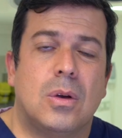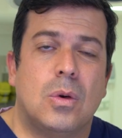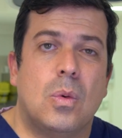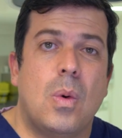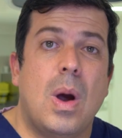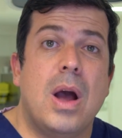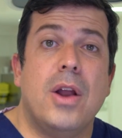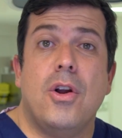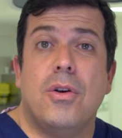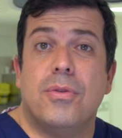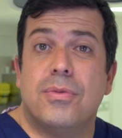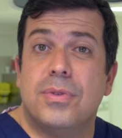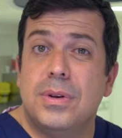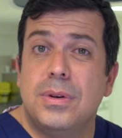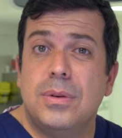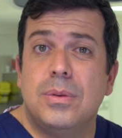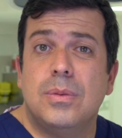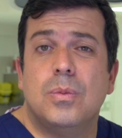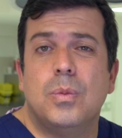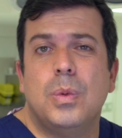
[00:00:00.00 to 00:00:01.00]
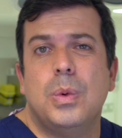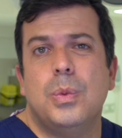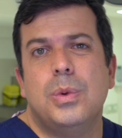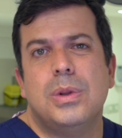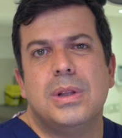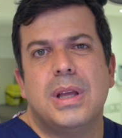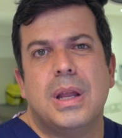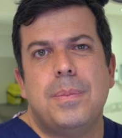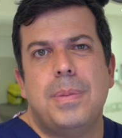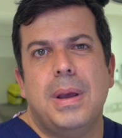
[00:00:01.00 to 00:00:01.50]
Quite often, we
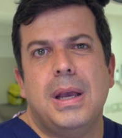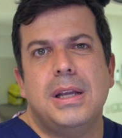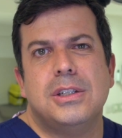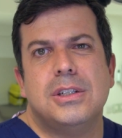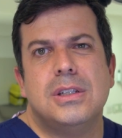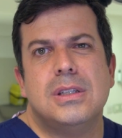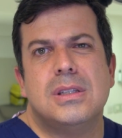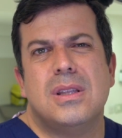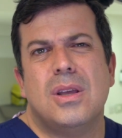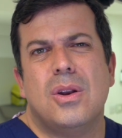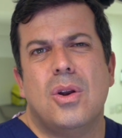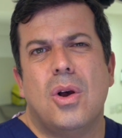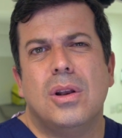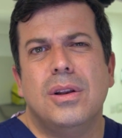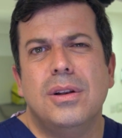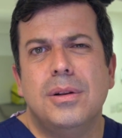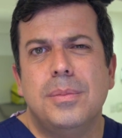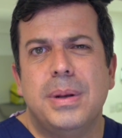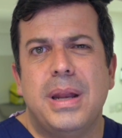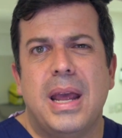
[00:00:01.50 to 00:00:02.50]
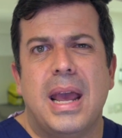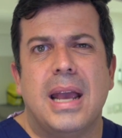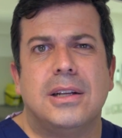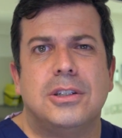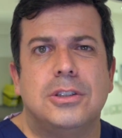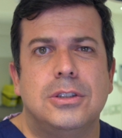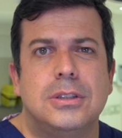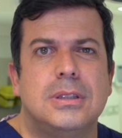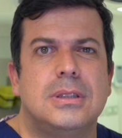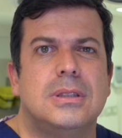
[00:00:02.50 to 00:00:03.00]
will get patients that are a little bit
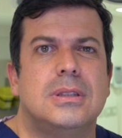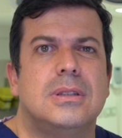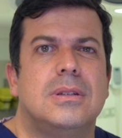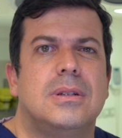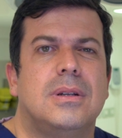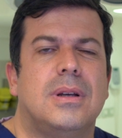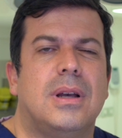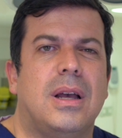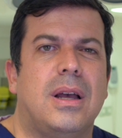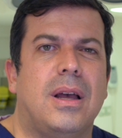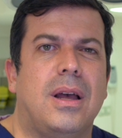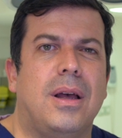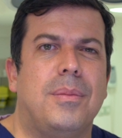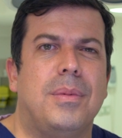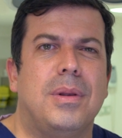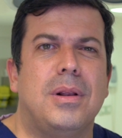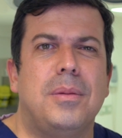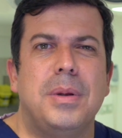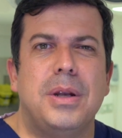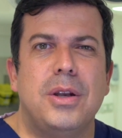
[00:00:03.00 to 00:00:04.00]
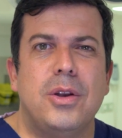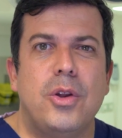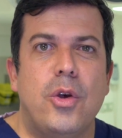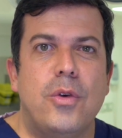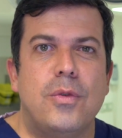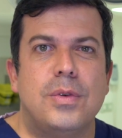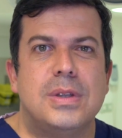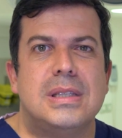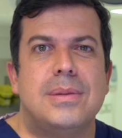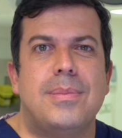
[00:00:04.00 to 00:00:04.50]
anxious, um, a little bit
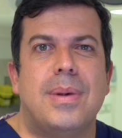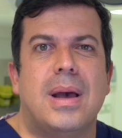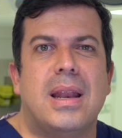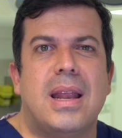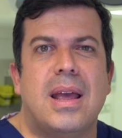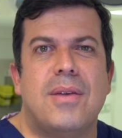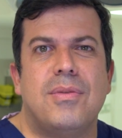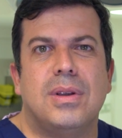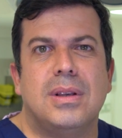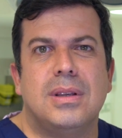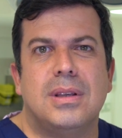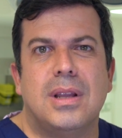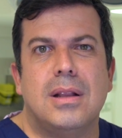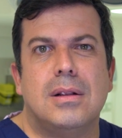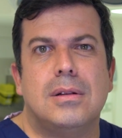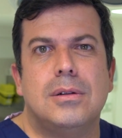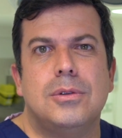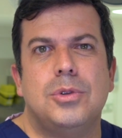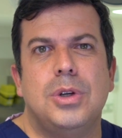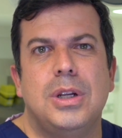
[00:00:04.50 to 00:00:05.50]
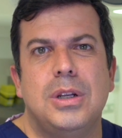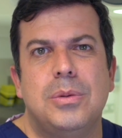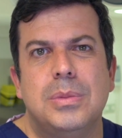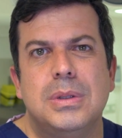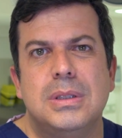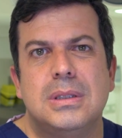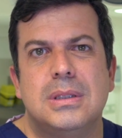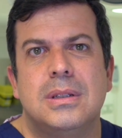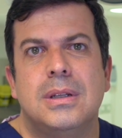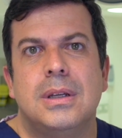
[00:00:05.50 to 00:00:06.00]
nervous about having dental
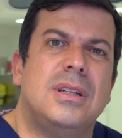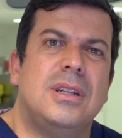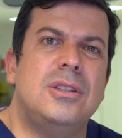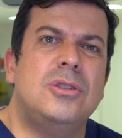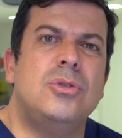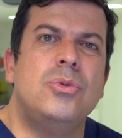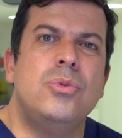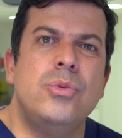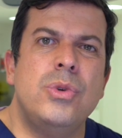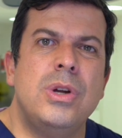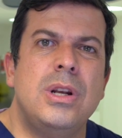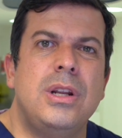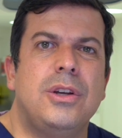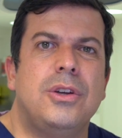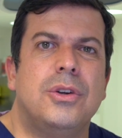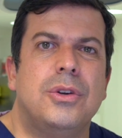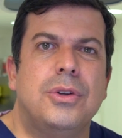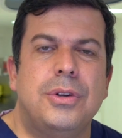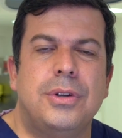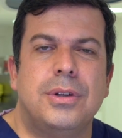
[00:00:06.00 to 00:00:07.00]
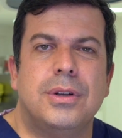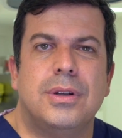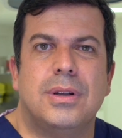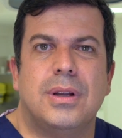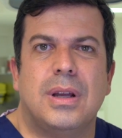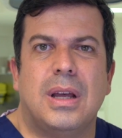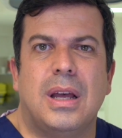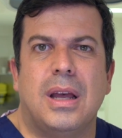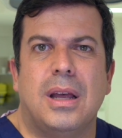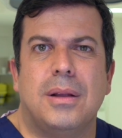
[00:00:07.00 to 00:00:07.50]
treatment. It's really good
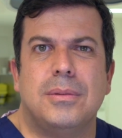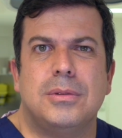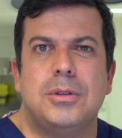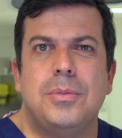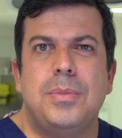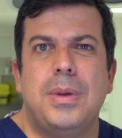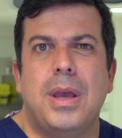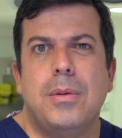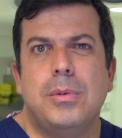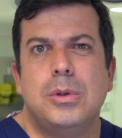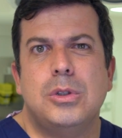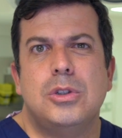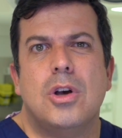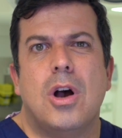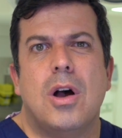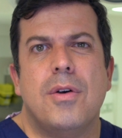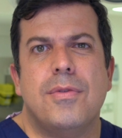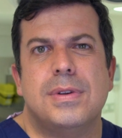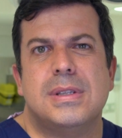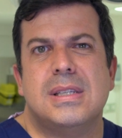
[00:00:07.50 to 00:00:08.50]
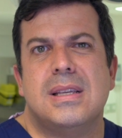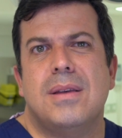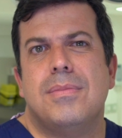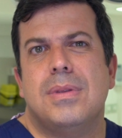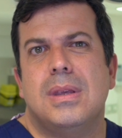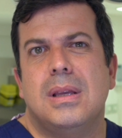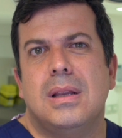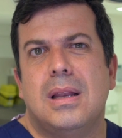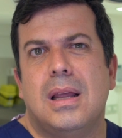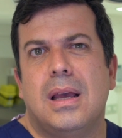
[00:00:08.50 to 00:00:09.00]
uh, to be able to offer
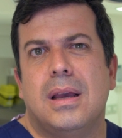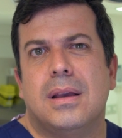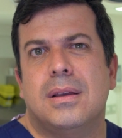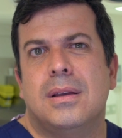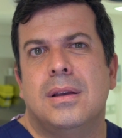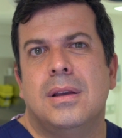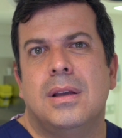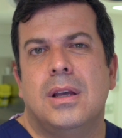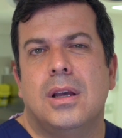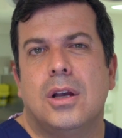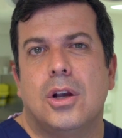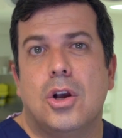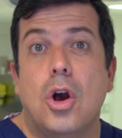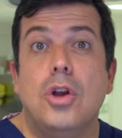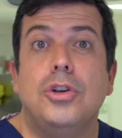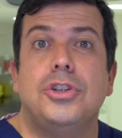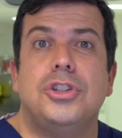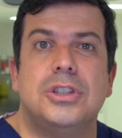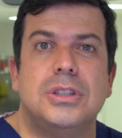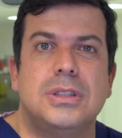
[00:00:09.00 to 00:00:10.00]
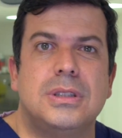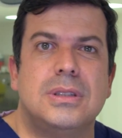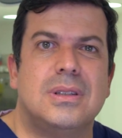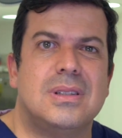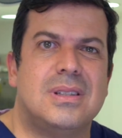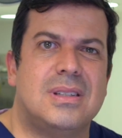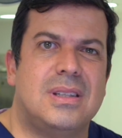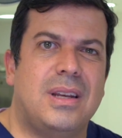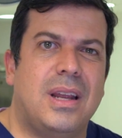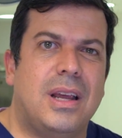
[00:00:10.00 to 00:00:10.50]
something like conscious
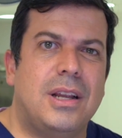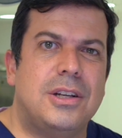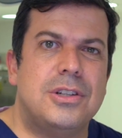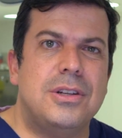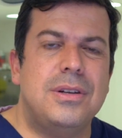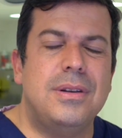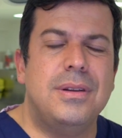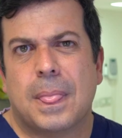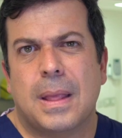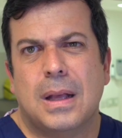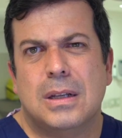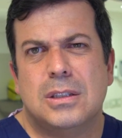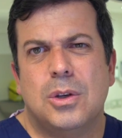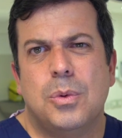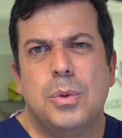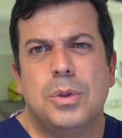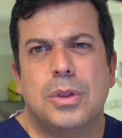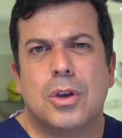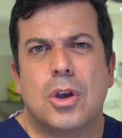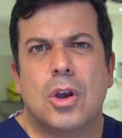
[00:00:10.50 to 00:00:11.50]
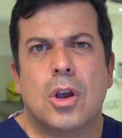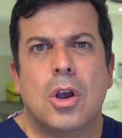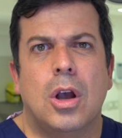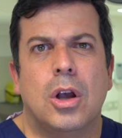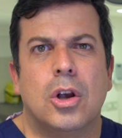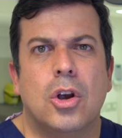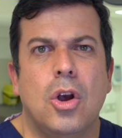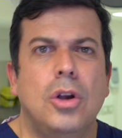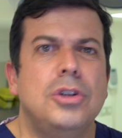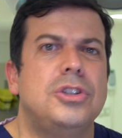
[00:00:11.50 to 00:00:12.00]
sedation. So with
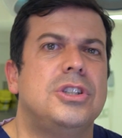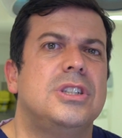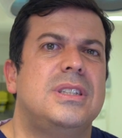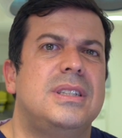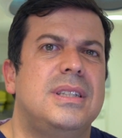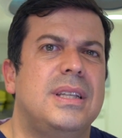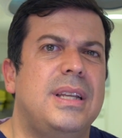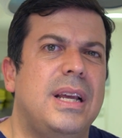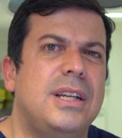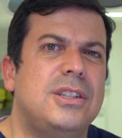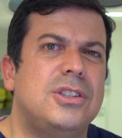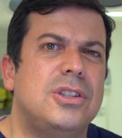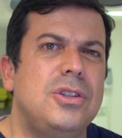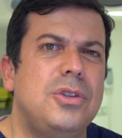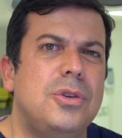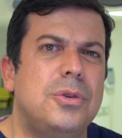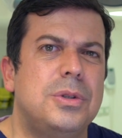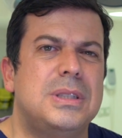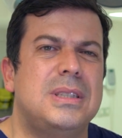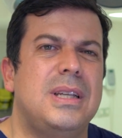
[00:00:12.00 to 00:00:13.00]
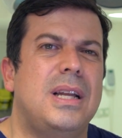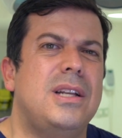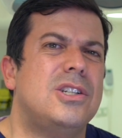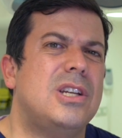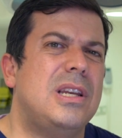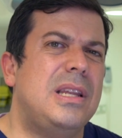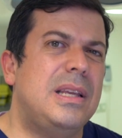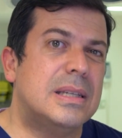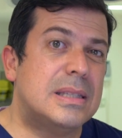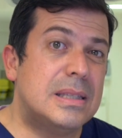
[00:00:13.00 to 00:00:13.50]
conscious sedation, you're
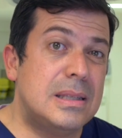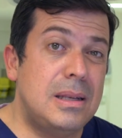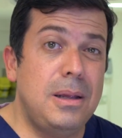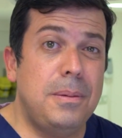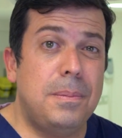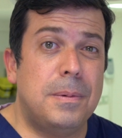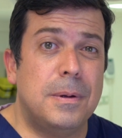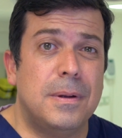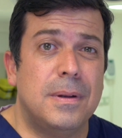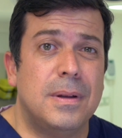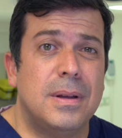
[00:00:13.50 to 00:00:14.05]
essentially asleep